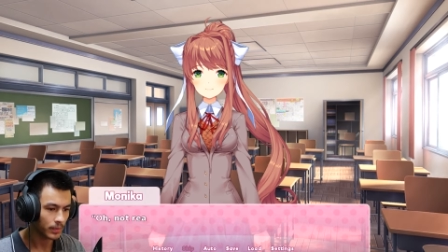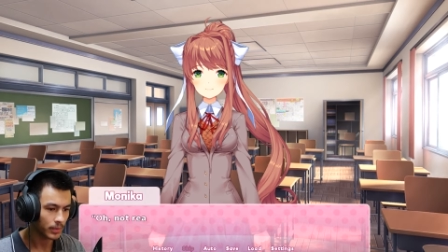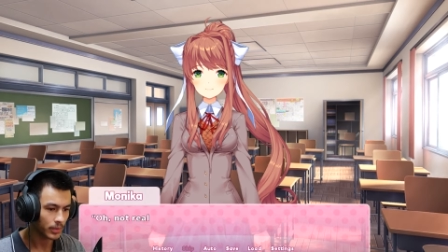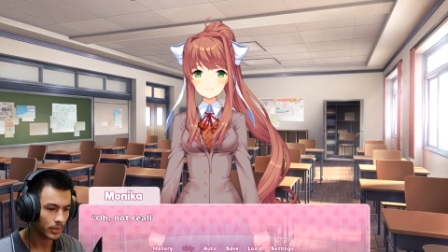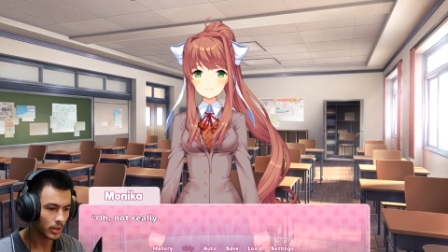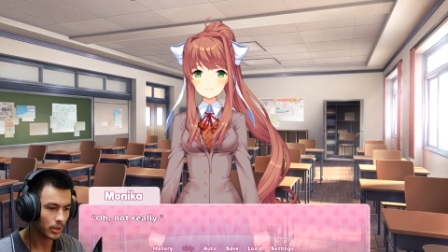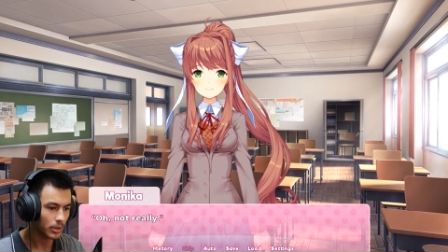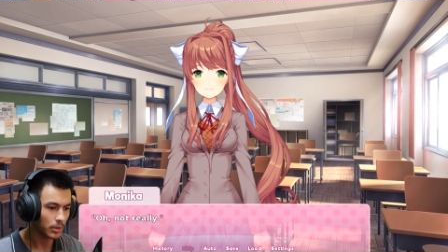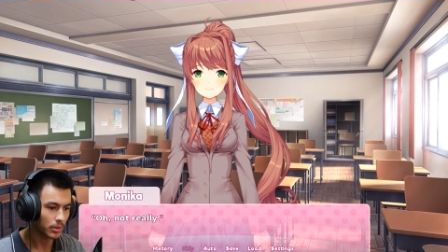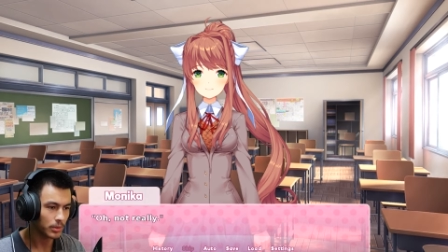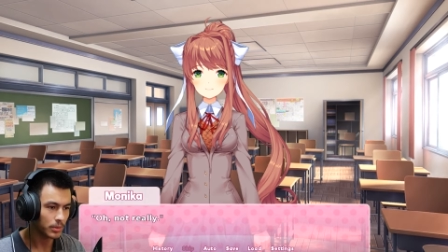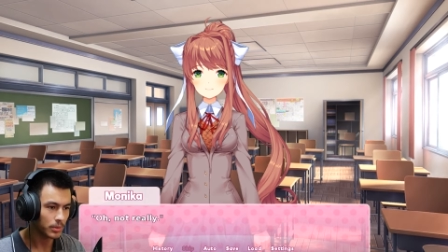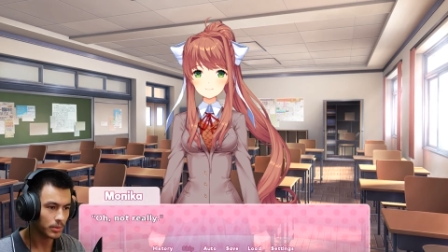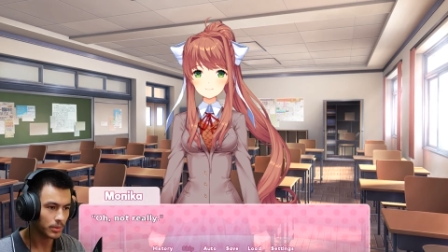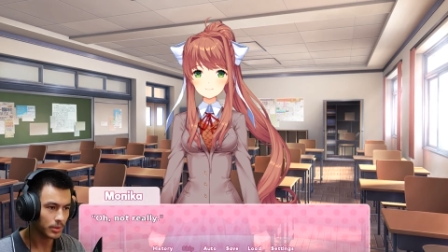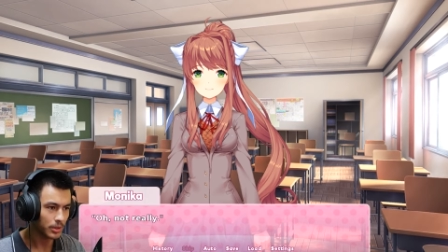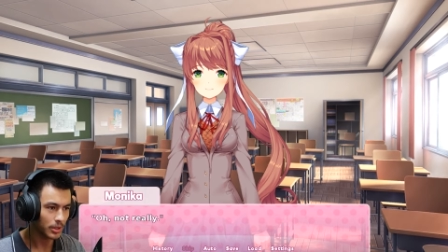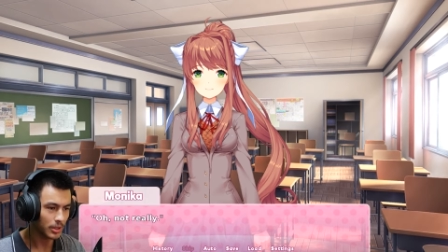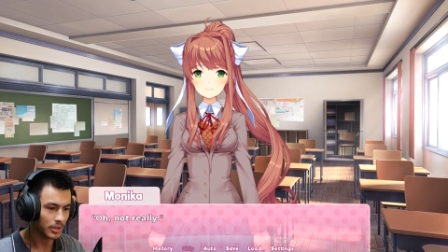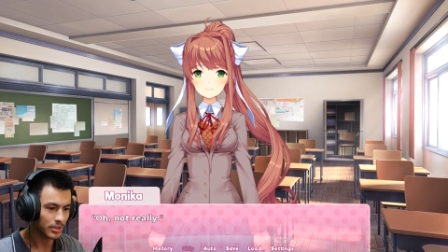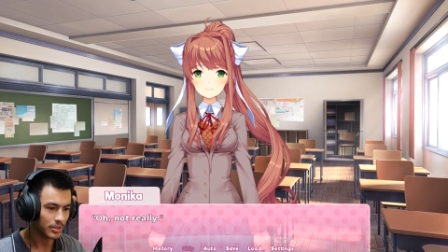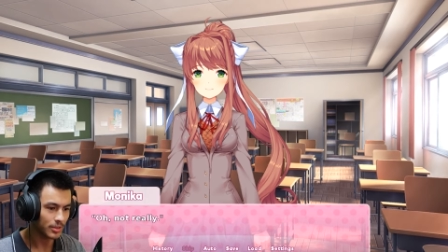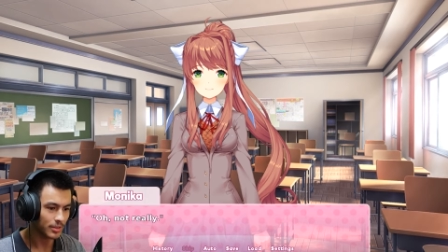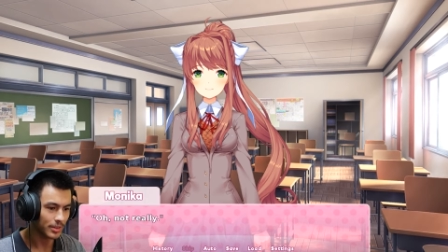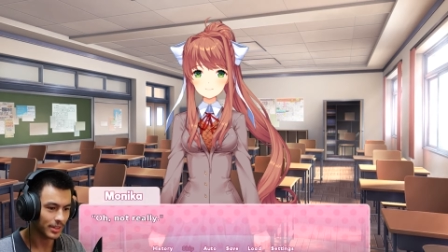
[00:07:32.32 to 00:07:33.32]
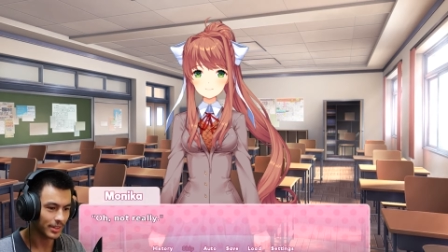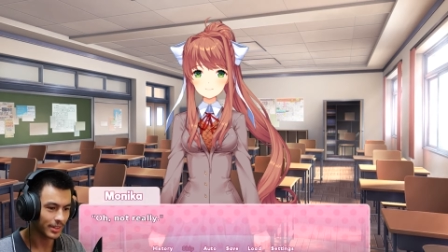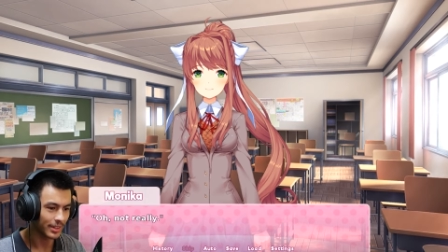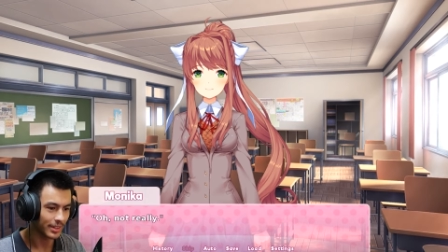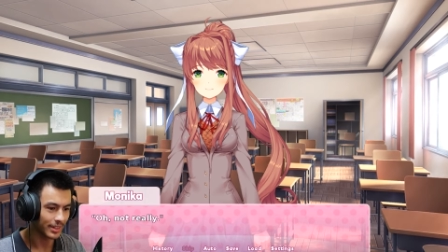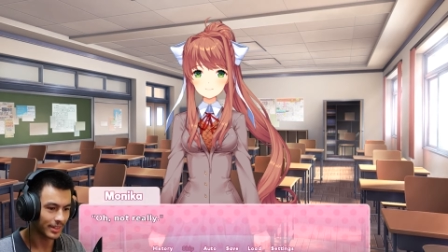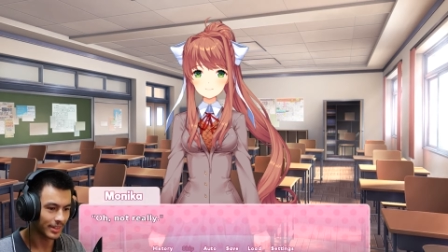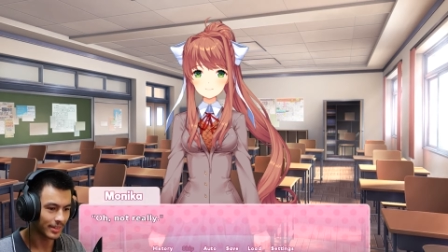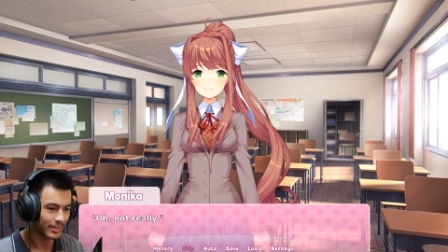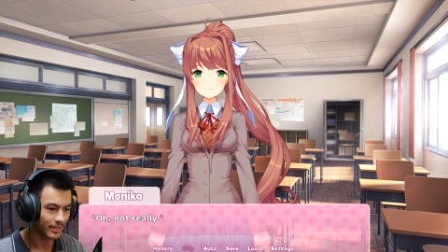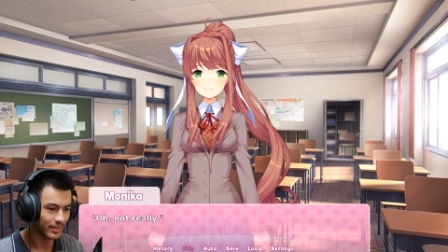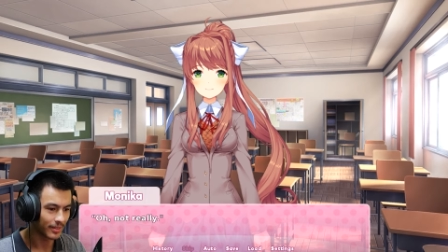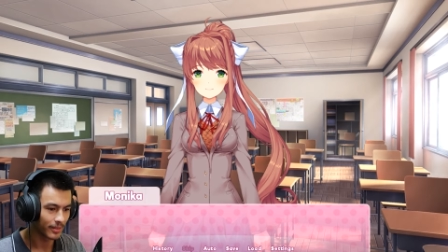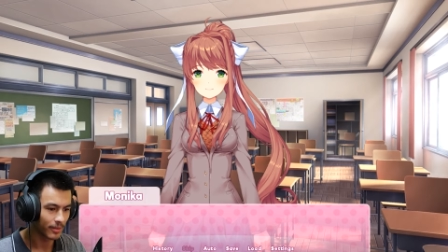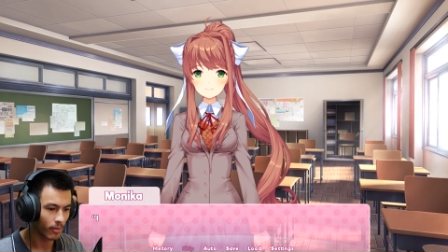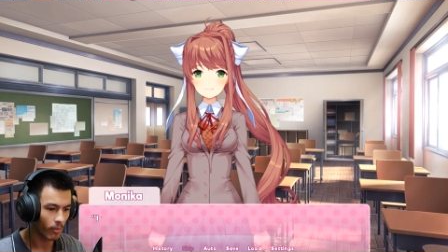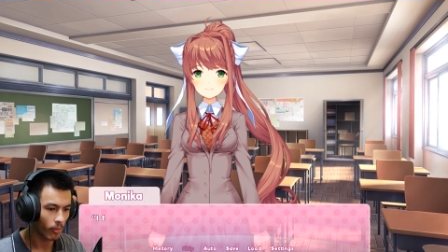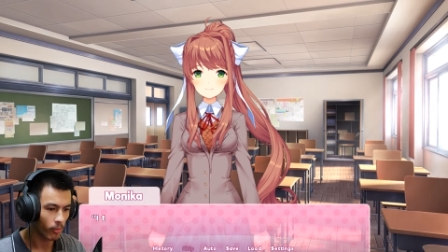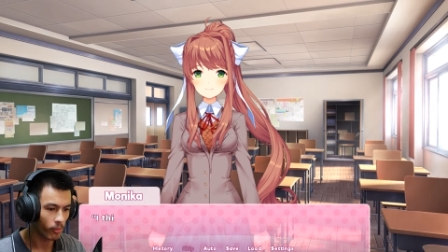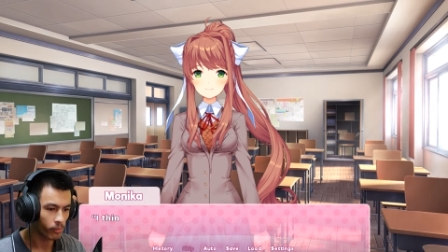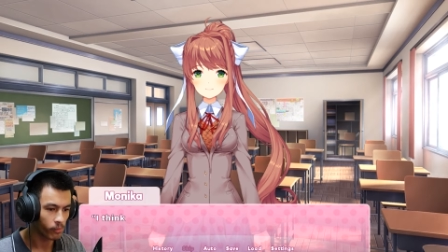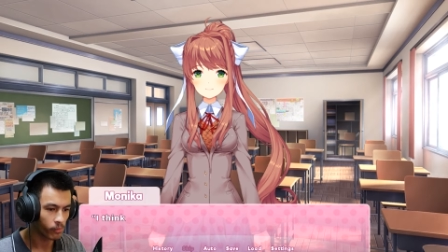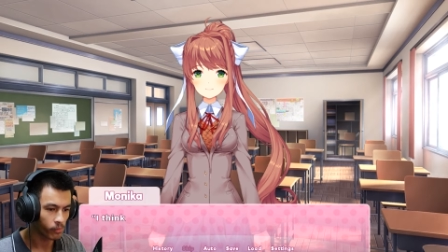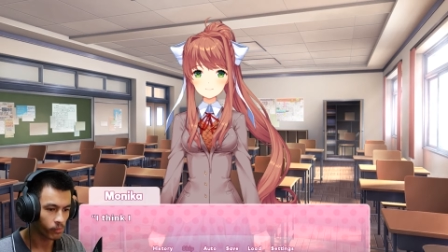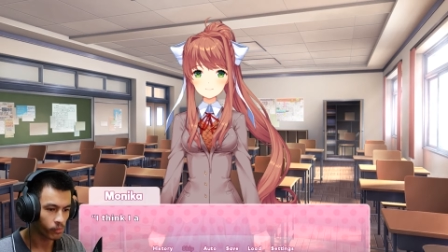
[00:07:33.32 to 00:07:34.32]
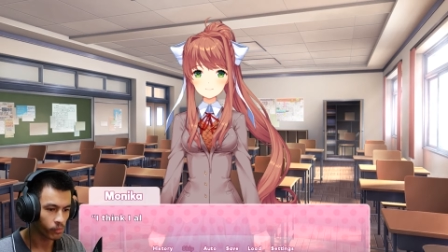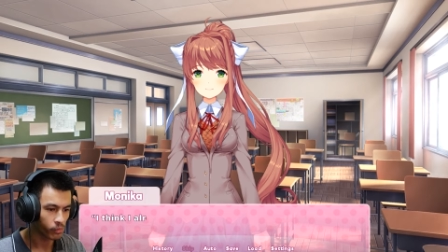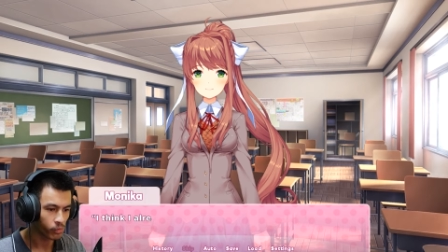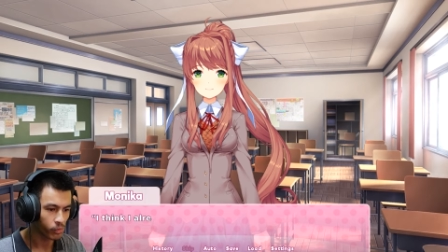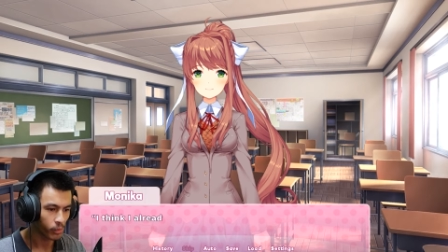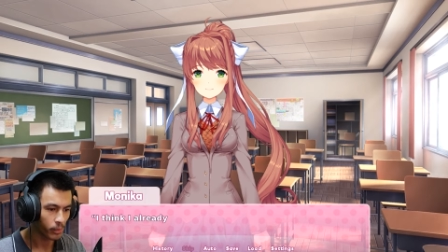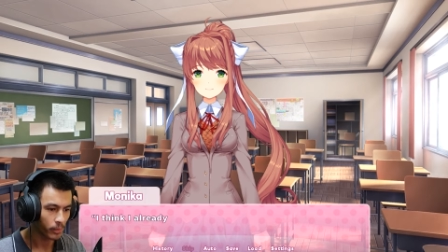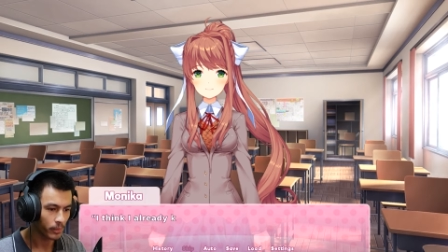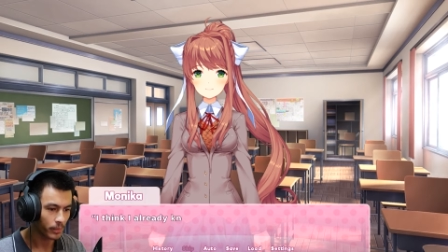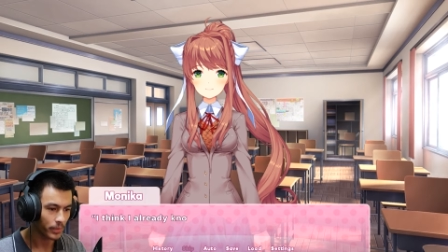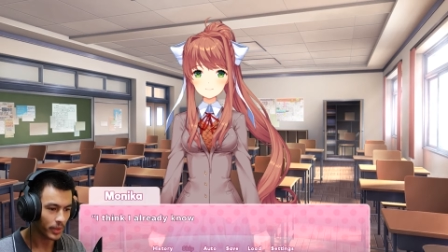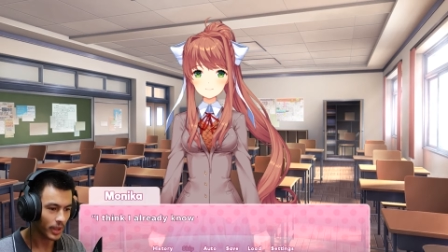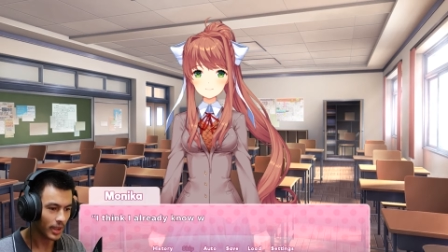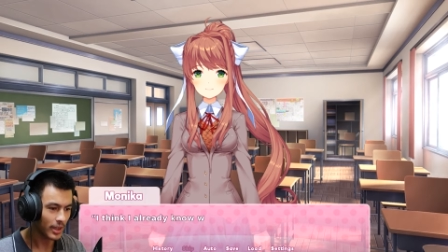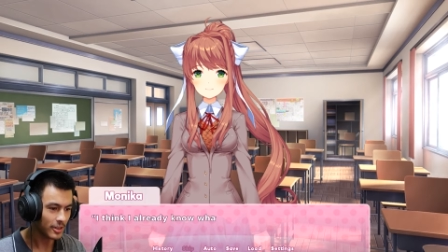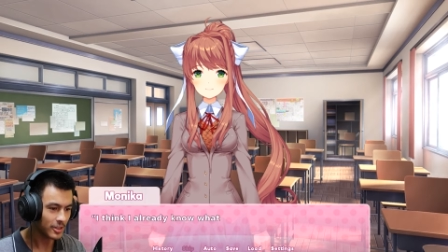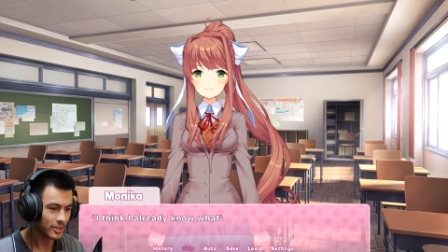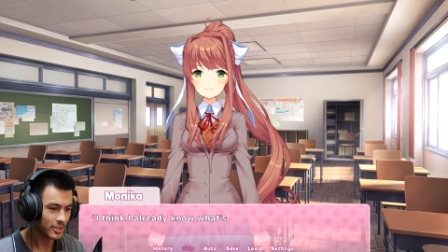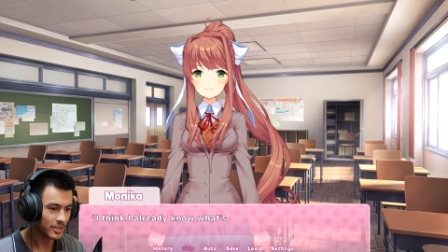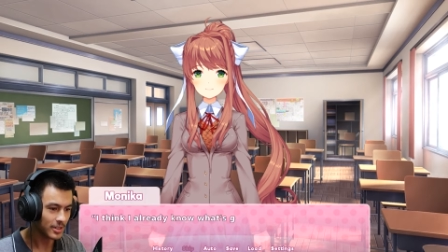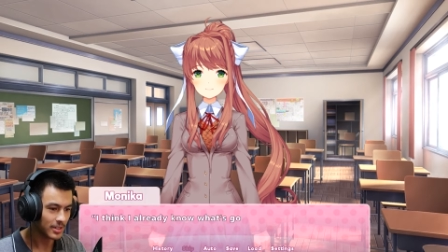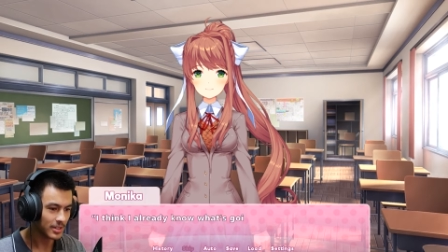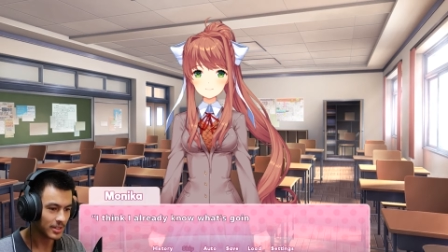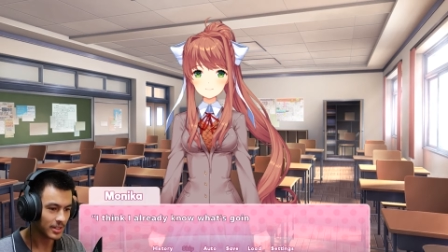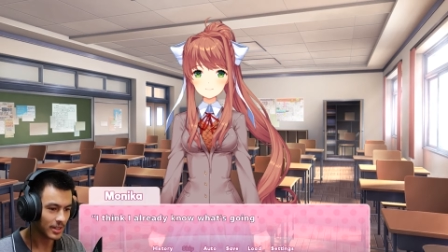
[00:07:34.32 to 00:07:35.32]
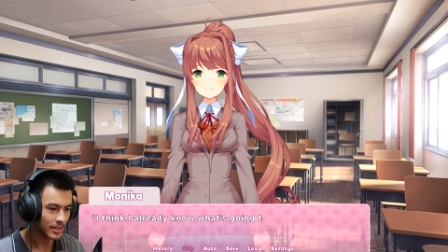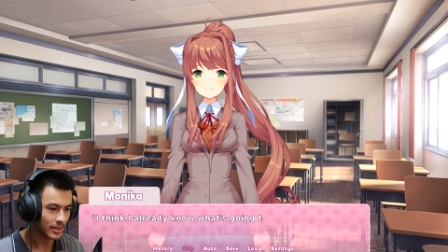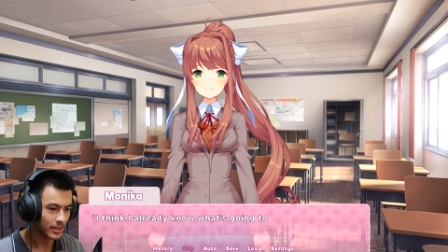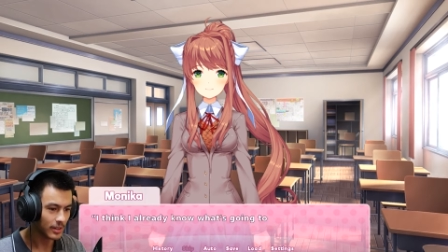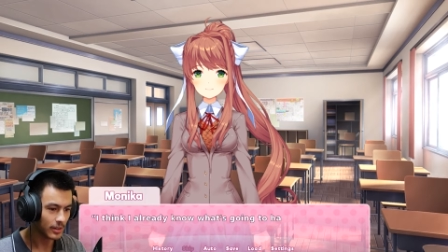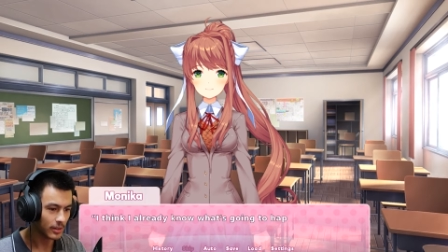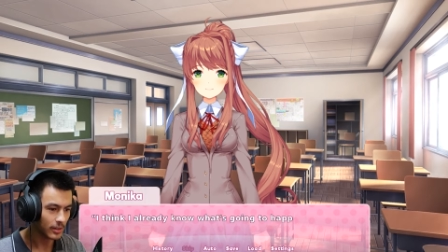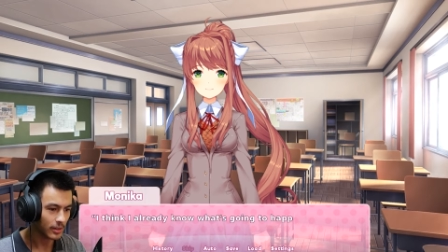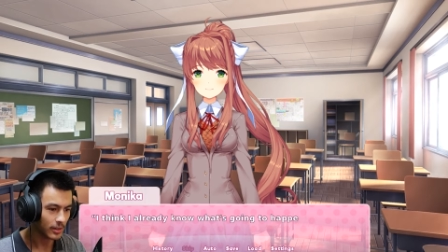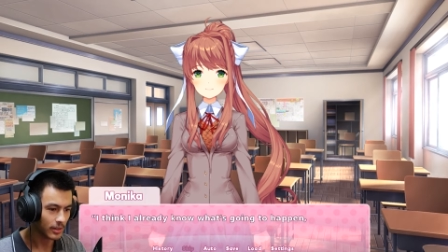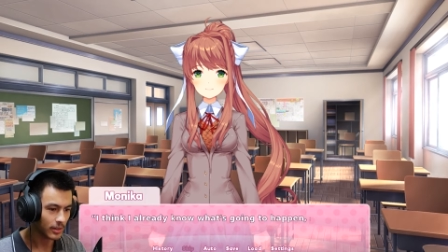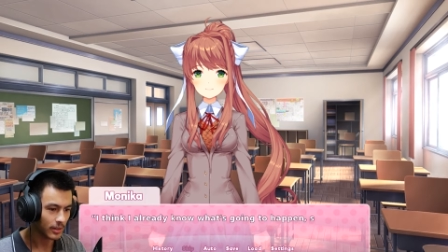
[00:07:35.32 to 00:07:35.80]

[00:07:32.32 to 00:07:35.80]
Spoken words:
Oh, not really. I think